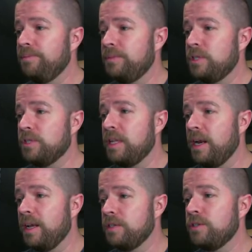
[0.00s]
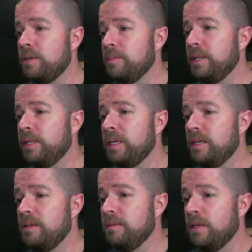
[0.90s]
Just that extra ability.
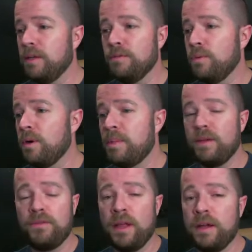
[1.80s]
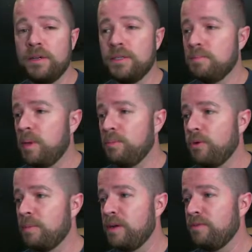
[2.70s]
Give one of my flyers, pump one of
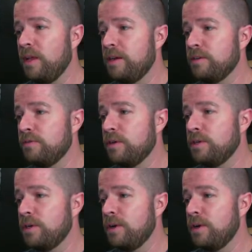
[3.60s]
my flyers for a turn.